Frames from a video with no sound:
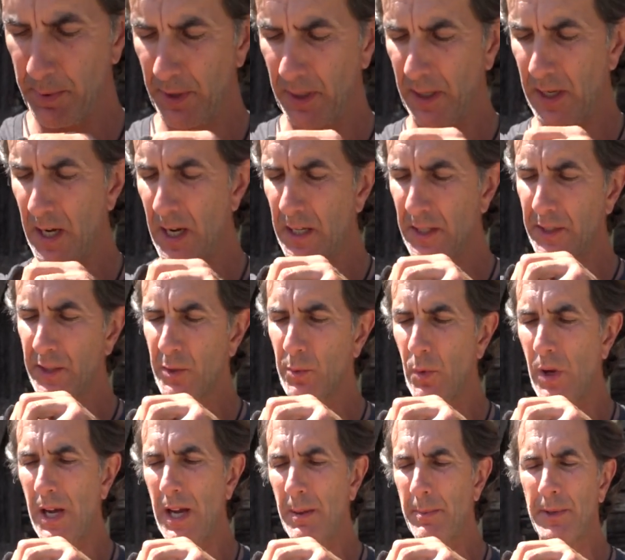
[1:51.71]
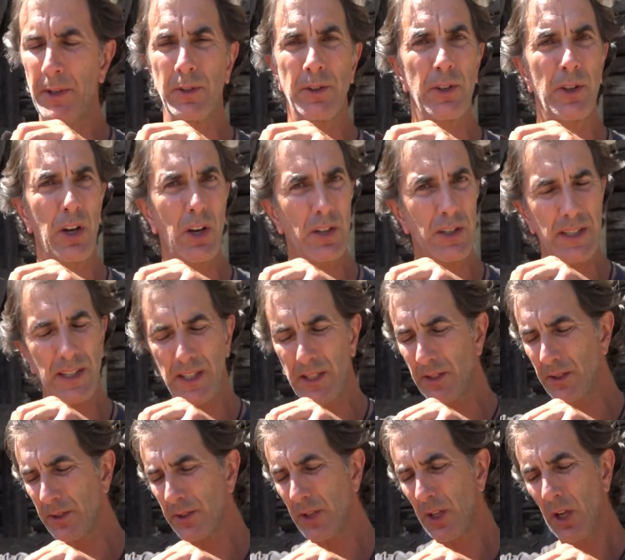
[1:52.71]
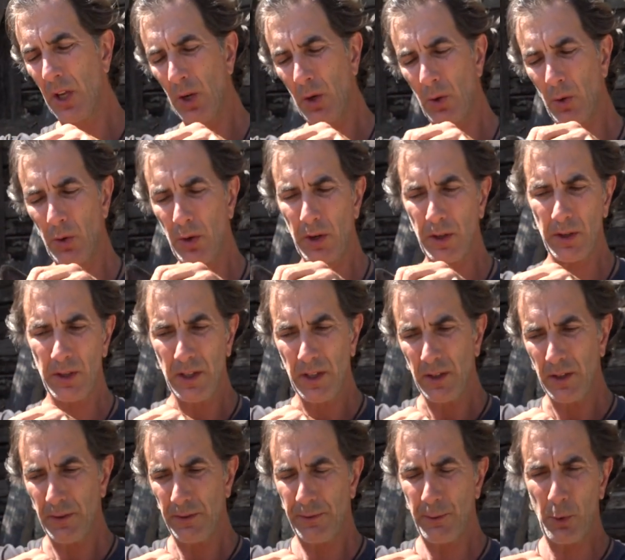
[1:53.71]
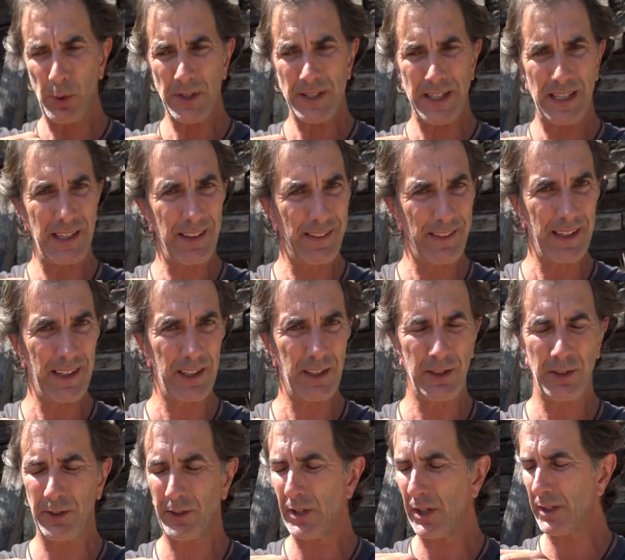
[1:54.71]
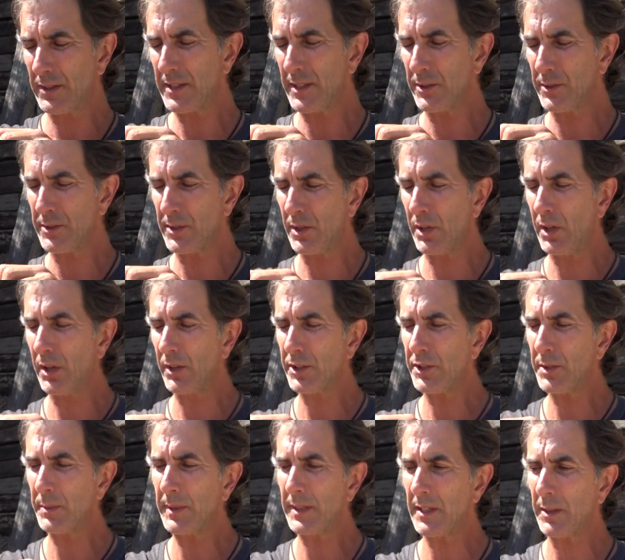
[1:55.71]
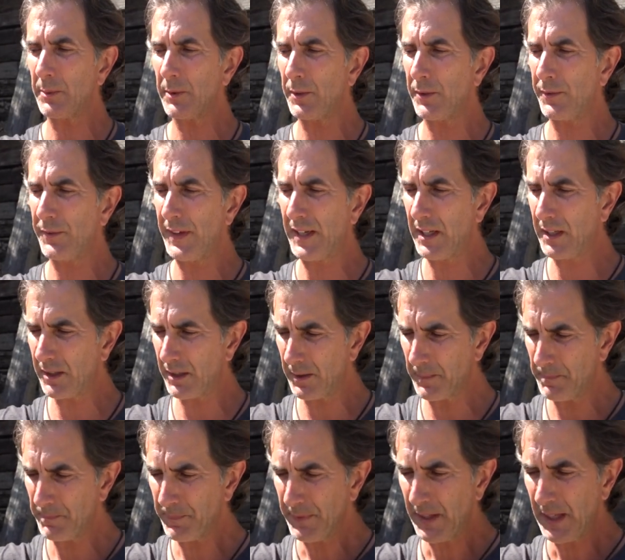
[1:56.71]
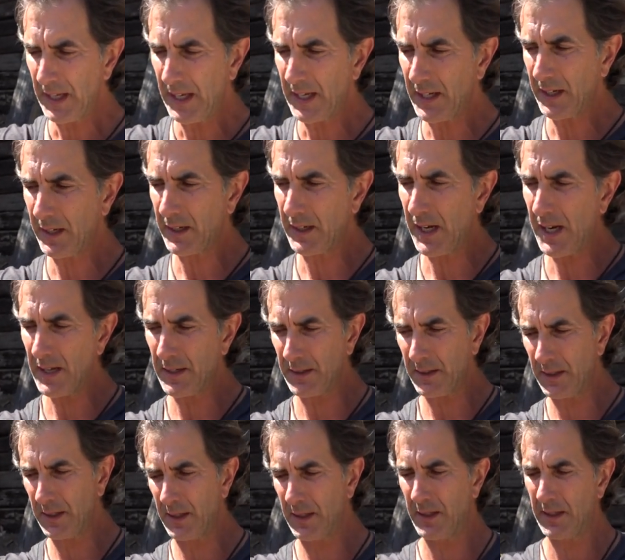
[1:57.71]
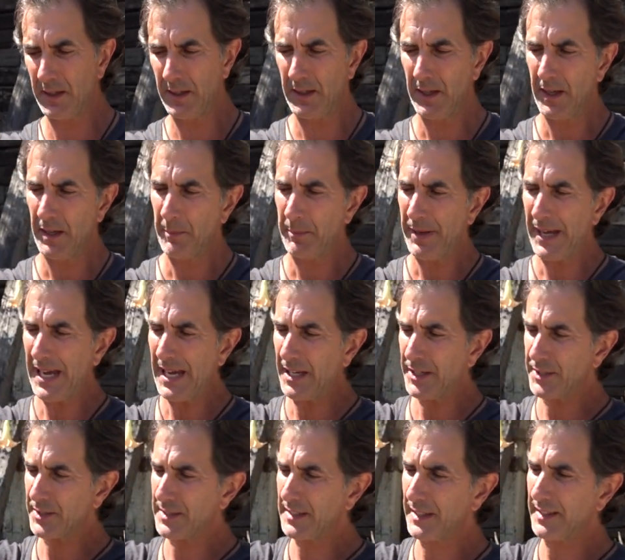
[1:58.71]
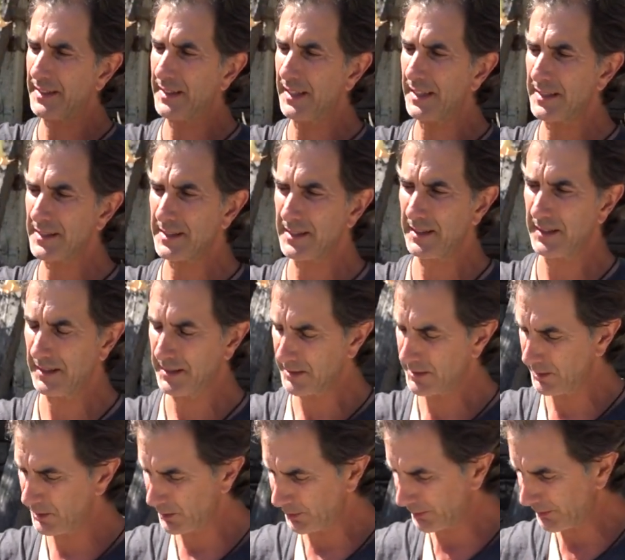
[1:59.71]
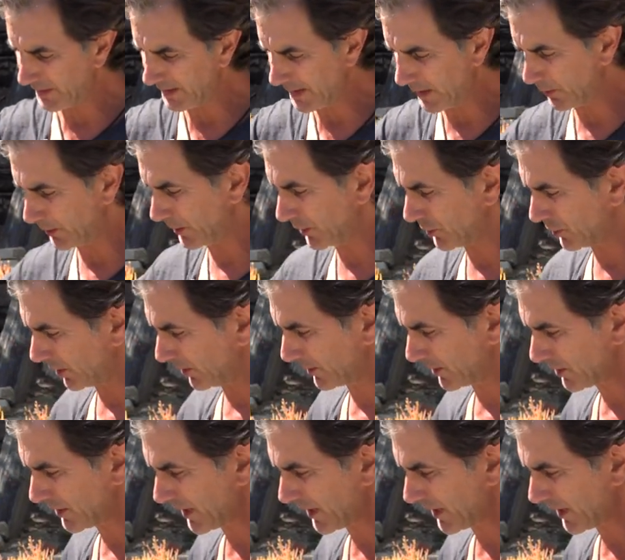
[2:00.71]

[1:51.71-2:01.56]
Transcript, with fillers: put a cotton swab in your dog's ears or force anything into your dog's ears at all. It should be done with your finger and a cotton pad, just like this. So you'll see that with a German